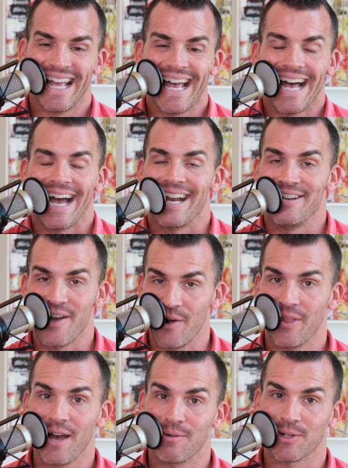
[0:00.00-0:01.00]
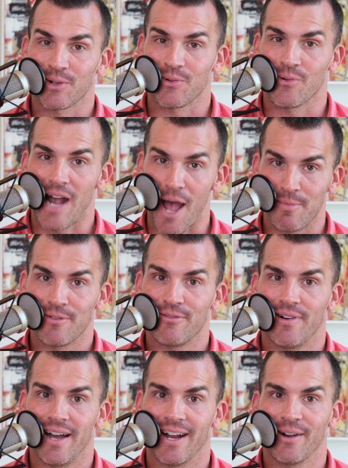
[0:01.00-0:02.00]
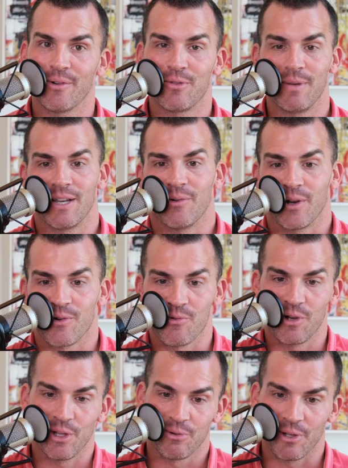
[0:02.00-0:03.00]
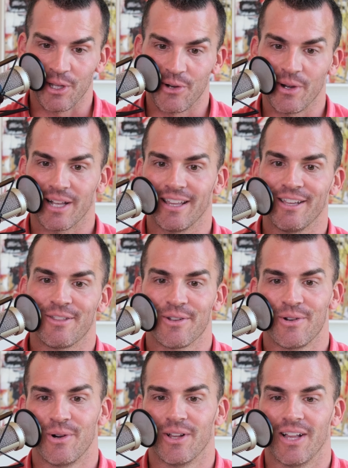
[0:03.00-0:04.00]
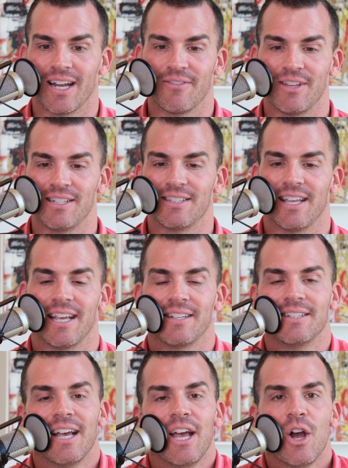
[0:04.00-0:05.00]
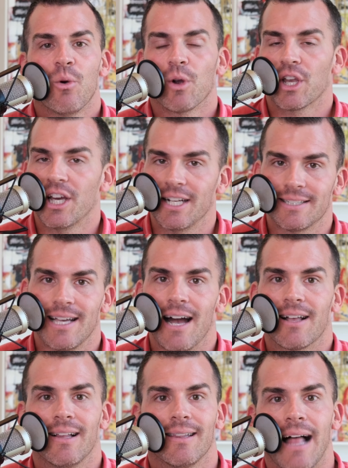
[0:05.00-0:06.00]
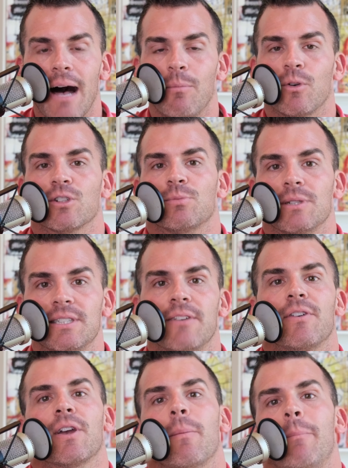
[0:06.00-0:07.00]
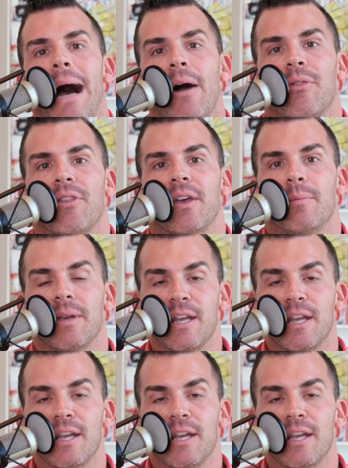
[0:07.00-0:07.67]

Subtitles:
I know that was rapid fire with me going really, really quickly through a lot of these things. We're going to talk a lot more specific about them in